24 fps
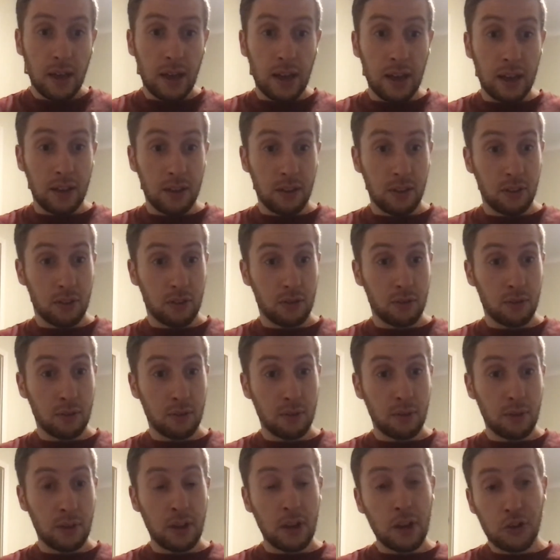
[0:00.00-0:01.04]
And
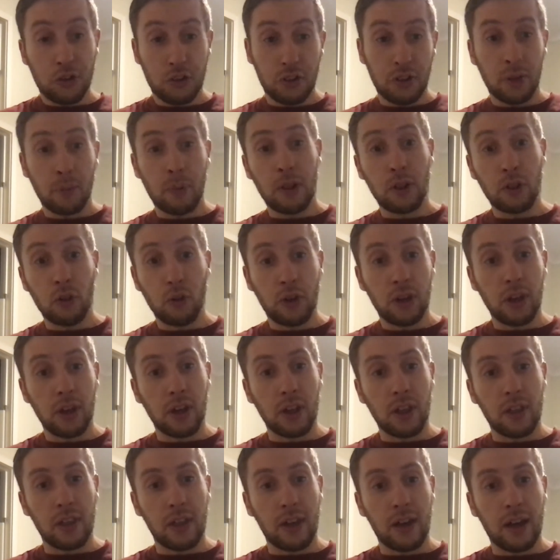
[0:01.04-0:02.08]
initially, when looking
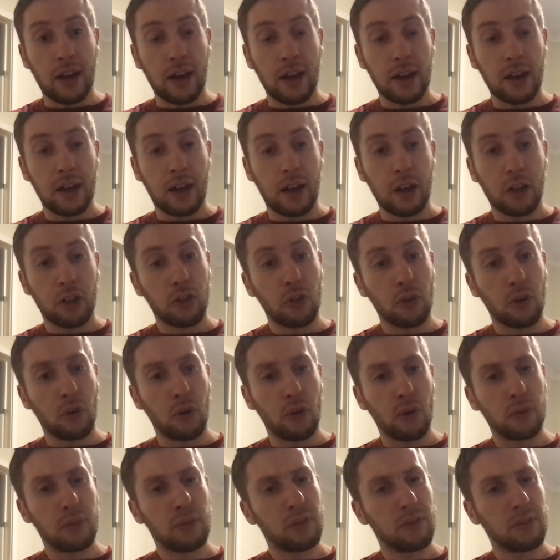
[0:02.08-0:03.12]
at that, I
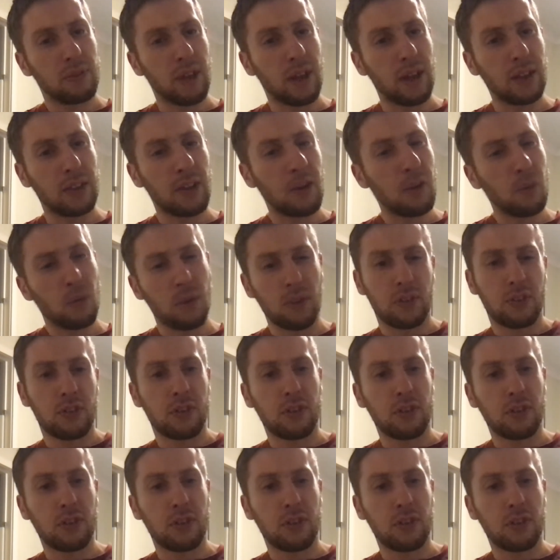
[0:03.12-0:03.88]
thought, I don't want to